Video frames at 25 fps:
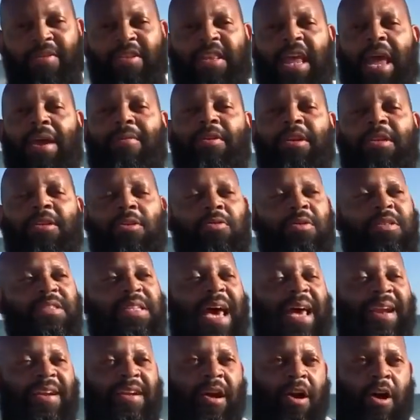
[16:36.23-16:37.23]
Everything we
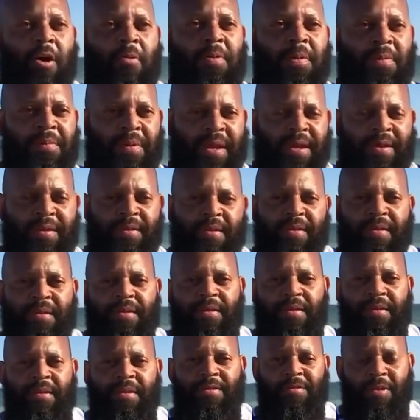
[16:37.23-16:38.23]
do out in the open,
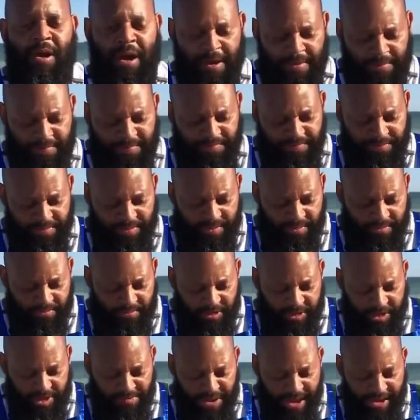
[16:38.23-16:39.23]
man. Right?
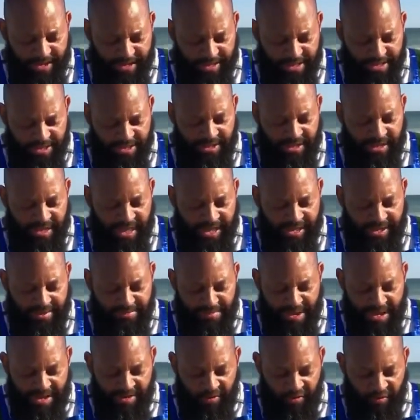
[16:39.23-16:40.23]
We come out into the
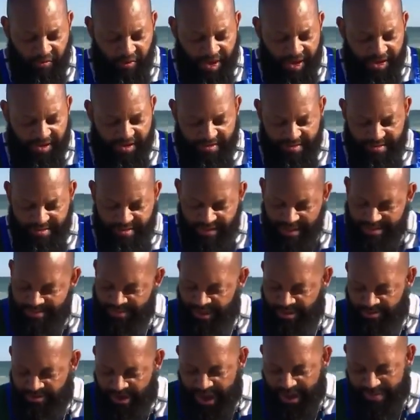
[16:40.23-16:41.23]
light. Matter of fact,
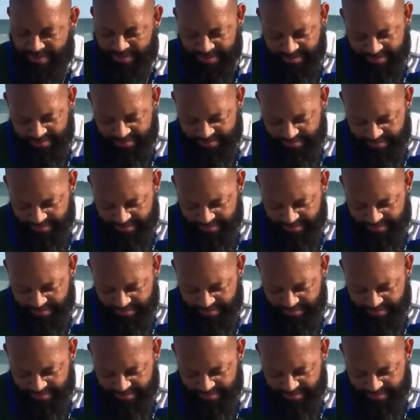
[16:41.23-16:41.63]
let me grab